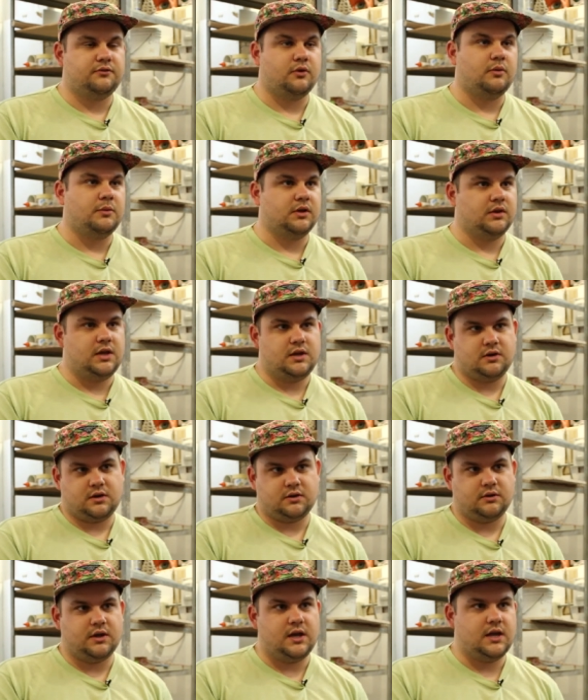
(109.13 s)
formulate your
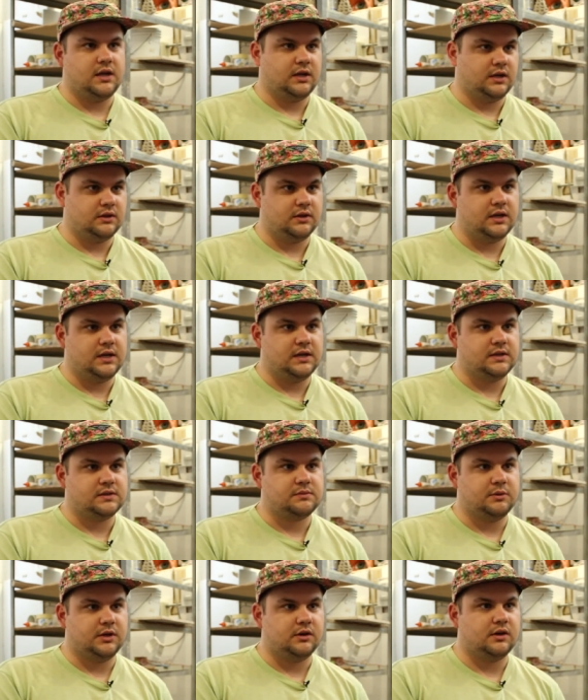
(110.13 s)
clay and
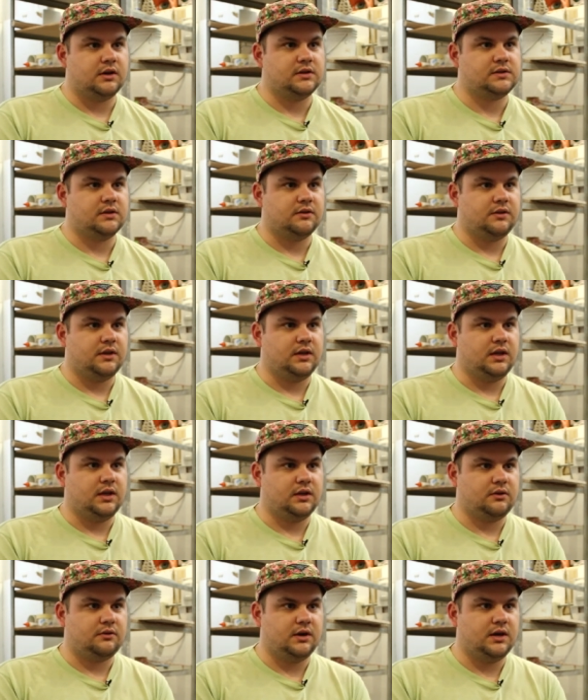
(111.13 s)
glaze, but you're also
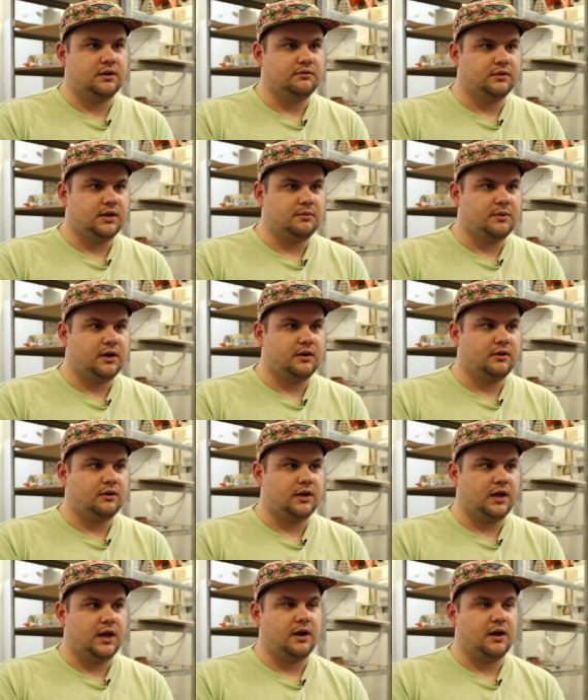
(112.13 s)
thinking creatively about, okay,